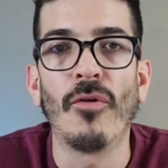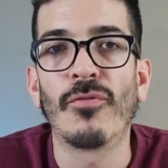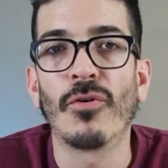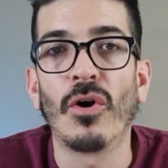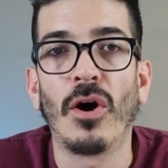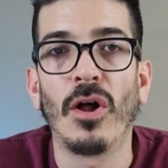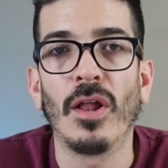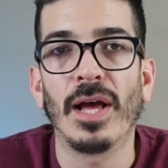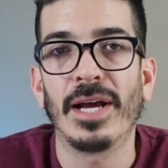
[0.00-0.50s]

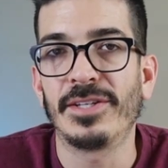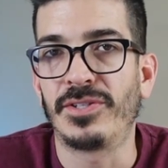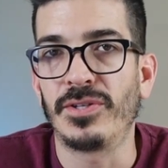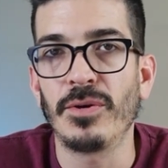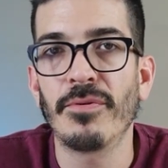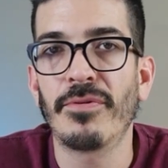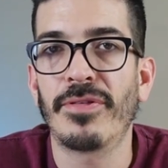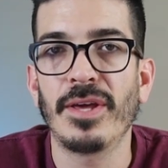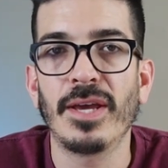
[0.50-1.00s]
Overall, I
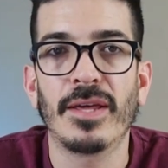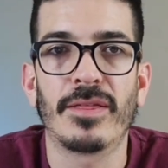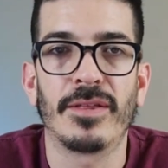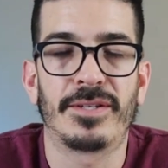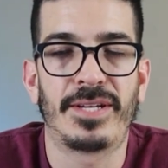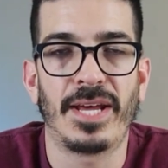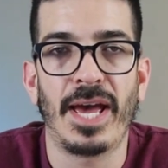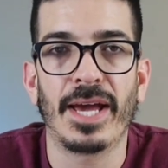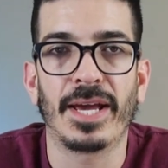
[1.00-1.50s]
do think
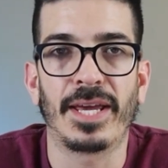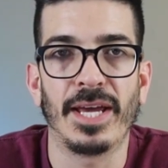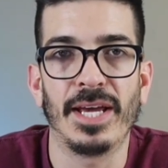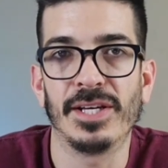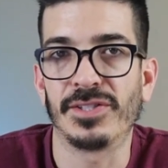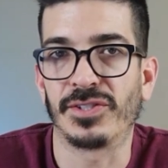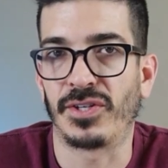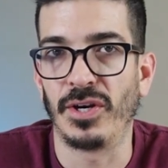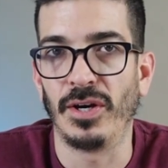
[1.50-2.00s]
the tech
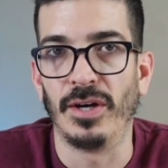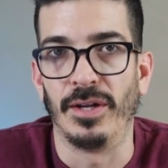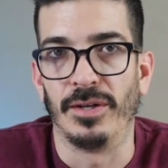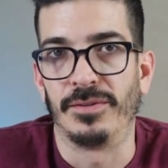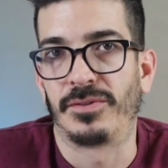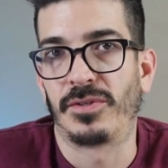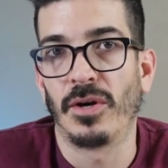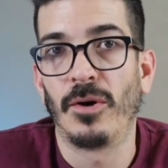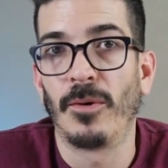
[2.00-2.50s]
is
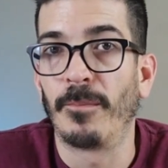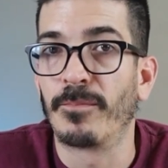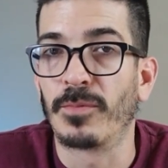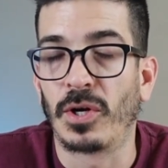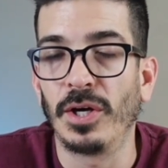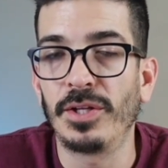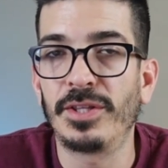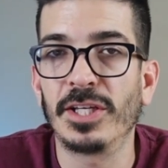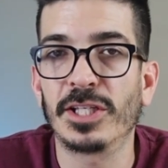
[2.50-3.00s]
good. So
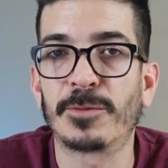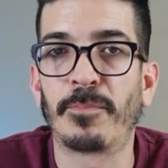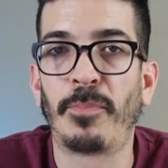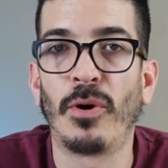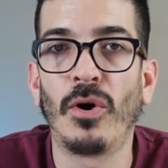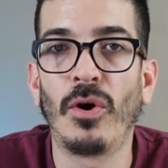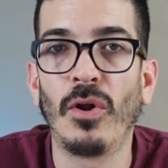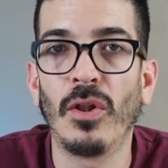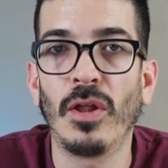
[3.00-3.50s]
could this
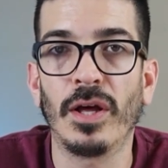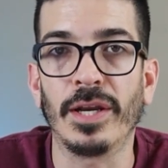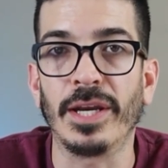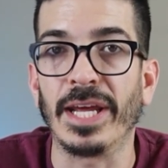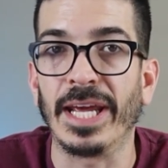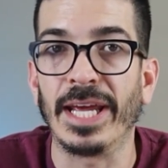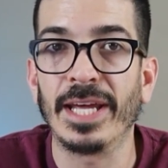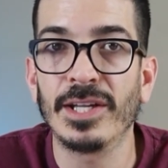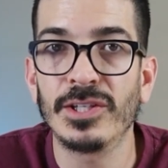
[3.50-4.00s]
pull
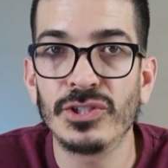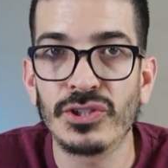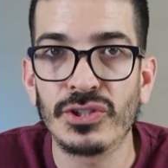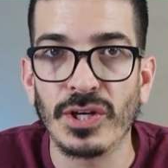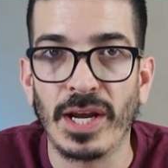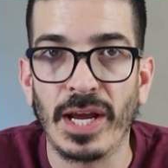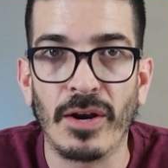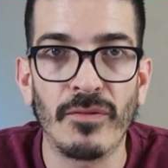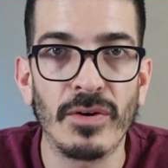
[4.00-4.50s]
an
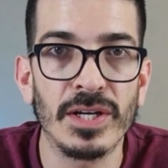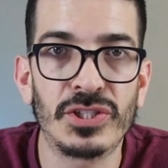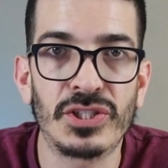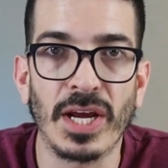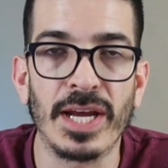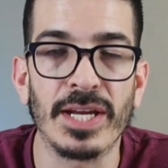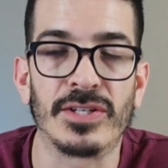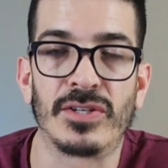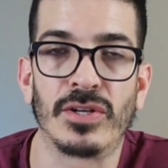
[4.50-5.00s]
Inge and
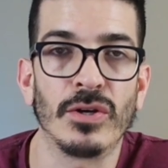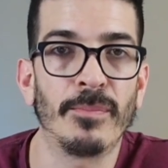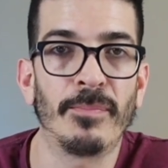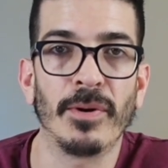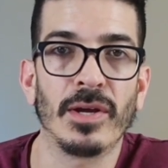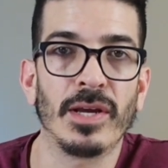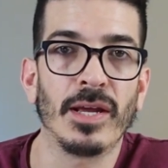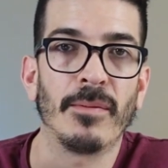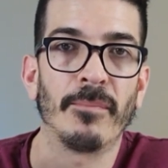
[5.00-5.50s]
reach a 2
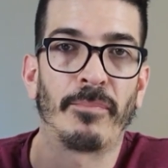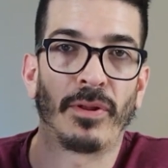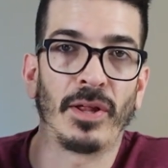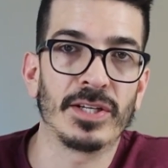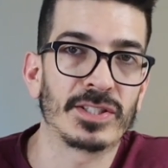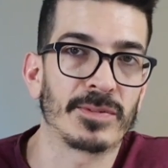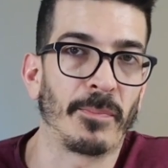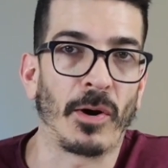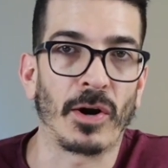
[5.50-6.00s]
billion
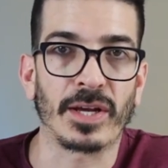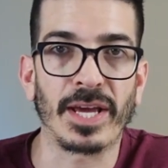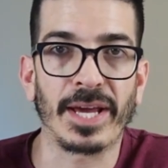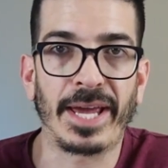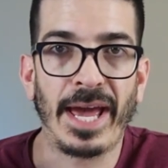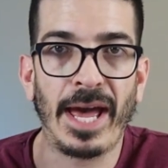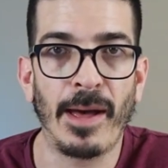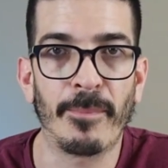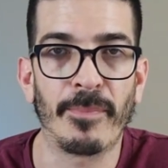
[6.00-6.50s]
plus
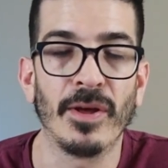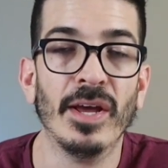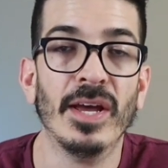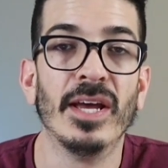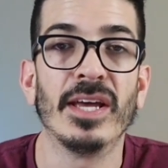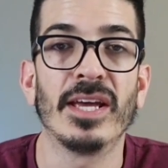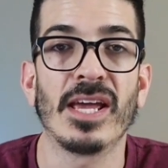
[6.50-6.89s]
market cap?